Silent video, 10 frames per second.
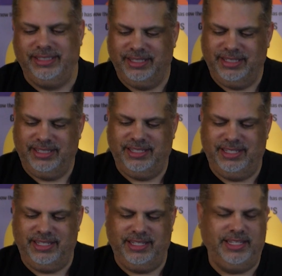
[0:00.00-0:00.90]

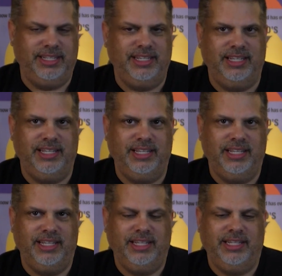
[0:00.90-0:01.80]

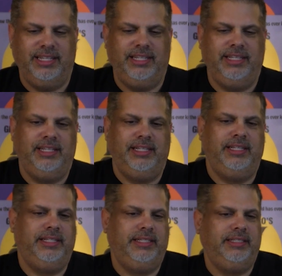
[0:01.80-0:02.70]

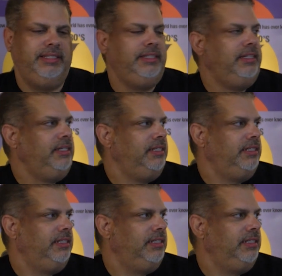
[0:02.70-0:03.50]
[no speech]